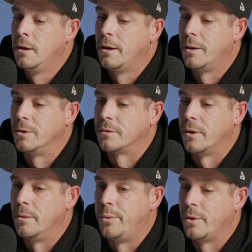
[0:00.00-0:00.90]
And I went to
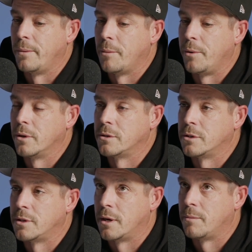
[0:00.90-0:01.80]
write the book about burgers and
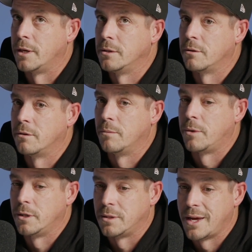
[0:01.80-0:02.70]
started my Instagram
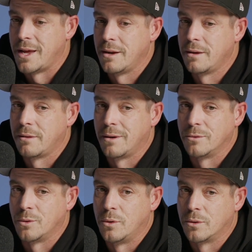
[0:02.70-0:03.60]
page then. That
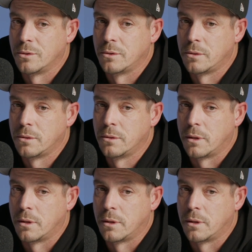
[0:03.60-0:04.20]
was August.